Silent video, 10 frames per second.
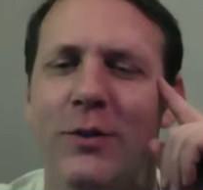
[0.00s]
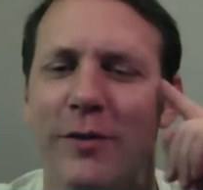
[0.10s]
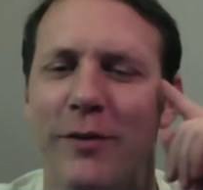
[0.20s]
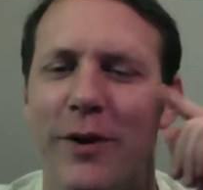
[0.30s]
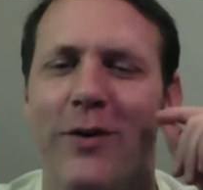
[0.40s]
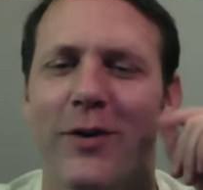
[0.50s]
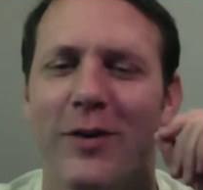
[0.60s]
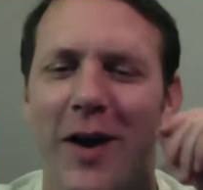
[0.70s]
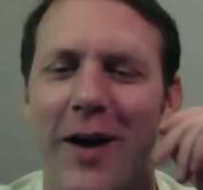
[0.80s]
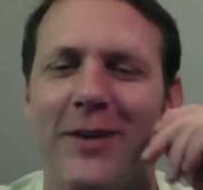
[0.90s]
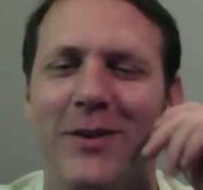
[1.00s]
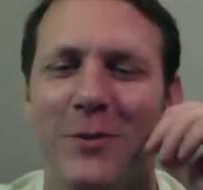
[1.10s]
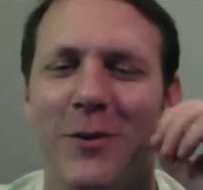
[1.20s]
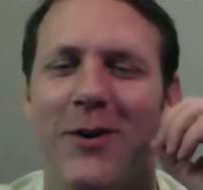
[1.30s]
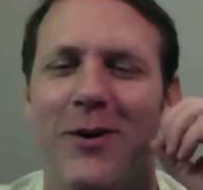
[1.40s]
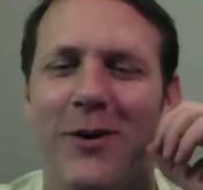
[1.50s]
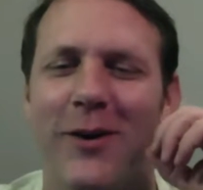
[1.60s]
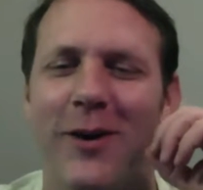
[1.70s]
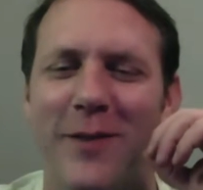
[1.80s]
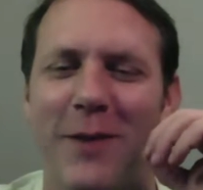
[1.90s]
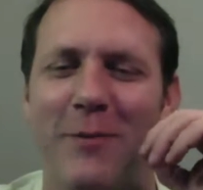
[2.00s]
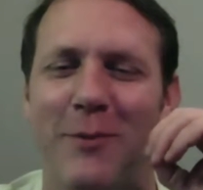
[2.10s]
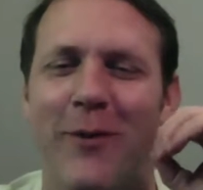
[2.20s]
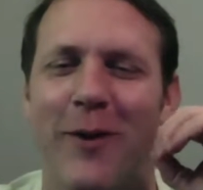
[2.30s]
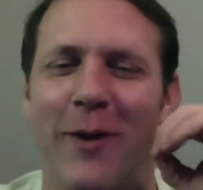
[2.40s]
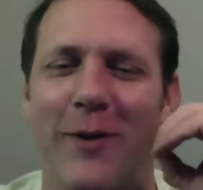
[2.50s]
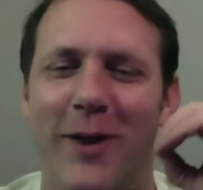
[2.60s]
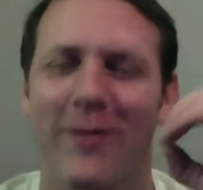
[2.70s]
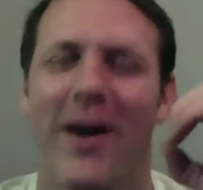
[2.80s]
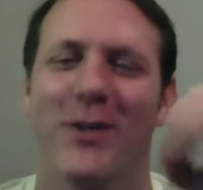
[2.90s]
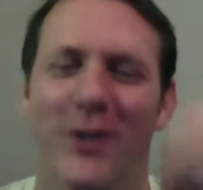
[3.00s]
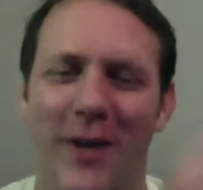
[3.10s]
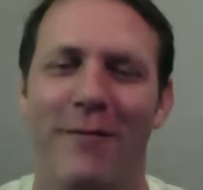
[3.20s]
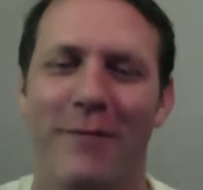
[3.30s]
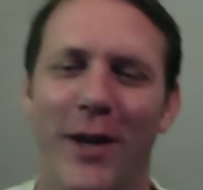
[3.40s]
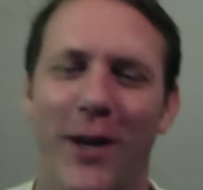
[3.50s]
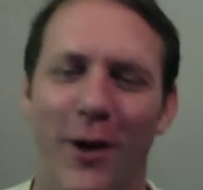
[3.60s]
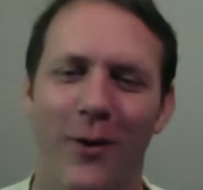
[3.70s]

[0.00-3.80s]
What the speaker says: but if you ever decide you want to learn, I've got a program where they've actually got a video,